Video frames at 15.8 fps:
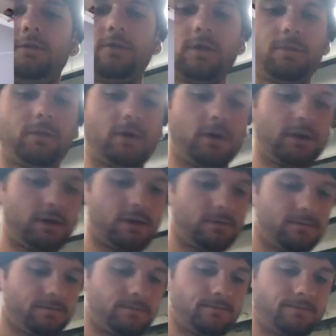grip on it,
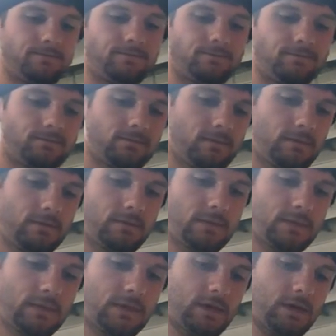
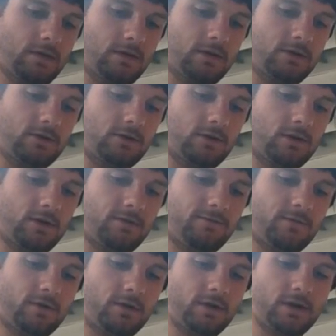and get your
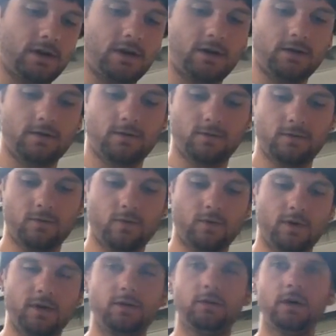knife on there where you